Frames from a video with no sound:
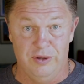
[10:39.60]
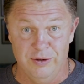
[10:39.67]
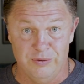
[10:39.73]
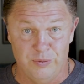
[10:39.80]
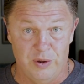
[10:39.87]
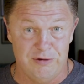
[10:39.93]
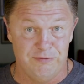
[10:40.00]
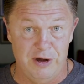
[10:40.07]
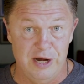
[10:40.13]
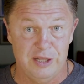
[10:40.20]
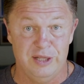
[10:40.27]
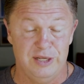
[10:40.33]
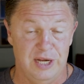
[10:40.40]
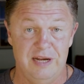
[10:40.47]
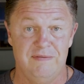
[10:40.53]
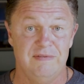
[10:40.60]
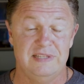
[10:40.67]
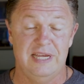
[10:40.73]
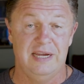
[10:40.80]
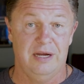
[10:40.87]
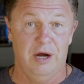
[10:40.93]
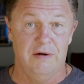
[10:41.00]
quite frankly, didn't even
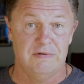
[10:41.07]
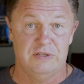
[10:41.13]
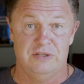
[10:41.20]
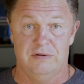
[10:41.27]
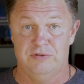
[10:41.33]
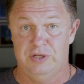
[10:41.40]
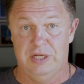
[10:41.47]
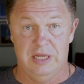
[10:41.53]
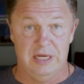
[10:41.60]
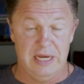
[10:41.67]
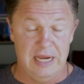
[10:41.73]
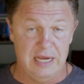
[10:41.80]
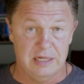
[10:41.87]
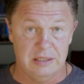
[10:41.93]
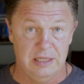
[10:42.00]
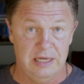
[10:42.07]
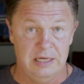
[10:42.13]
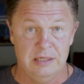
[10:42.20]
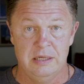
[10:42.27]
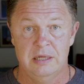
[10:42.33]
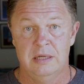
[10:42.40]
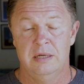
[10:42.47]
take care of herself. She didn't eat
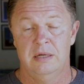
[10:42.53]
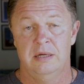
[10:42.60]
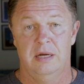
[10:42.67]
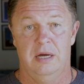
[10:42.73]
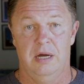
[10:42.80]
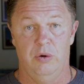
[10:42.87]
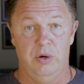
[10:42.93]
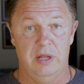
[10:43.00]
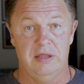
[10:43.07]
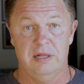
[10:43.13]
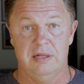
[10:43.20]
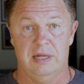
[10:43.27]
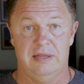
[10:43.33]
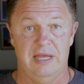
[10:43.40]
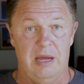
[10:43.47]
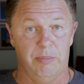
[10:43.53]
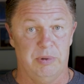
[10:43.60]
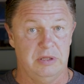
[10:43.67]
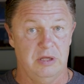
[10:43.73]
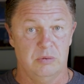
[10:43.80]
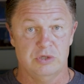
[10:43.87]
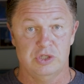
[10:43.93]
clean or anything like that, but
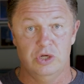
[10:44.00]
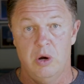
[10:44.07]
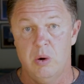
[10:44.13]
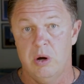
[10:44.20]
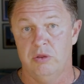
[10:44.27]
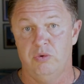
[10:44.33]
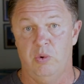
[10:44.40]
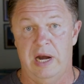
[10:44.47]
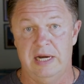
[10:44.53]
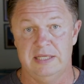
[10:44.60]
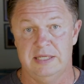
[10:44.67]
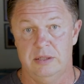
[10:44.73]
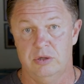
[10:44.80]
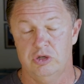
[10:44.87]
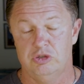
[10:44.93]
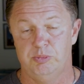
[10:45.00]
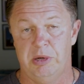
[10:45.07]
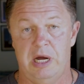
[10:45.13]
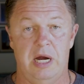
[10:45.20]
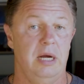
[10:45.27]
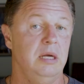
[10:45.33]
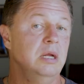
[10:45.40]
there was no arthritis in her
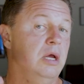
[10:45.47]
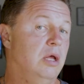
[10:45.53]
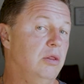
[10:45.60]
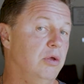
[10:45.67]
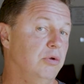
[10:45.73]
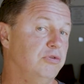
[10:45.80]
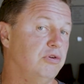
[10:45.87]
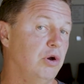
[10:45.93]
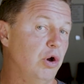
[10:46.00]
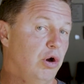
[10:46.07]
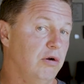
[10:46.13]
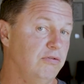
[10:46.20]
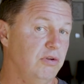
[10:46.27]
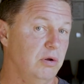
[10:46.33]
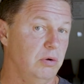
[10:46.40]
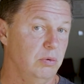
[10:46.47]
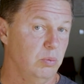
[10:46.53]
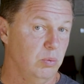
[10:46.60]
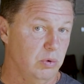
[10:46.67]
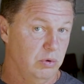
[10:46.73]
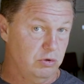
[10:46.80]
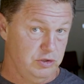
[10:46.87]
spine. Those curves that
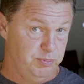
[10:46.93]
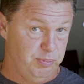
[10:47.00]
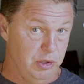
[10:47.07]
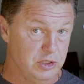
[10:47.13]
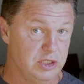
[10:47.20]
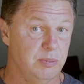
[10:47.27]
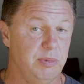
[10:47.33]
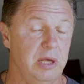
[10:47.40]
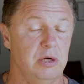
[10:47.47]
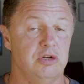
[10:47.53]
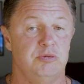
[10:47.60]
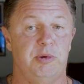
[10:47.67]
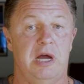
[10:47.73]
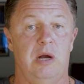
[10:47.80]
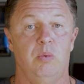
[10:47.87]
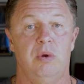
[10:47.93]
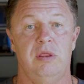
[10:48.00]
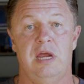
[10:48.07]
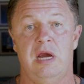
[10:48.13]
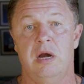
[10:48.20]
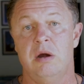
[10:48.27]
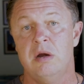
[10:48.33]
were supposed to be in her spine were
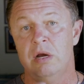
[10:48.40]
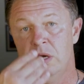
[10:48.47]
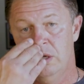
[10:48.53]
there.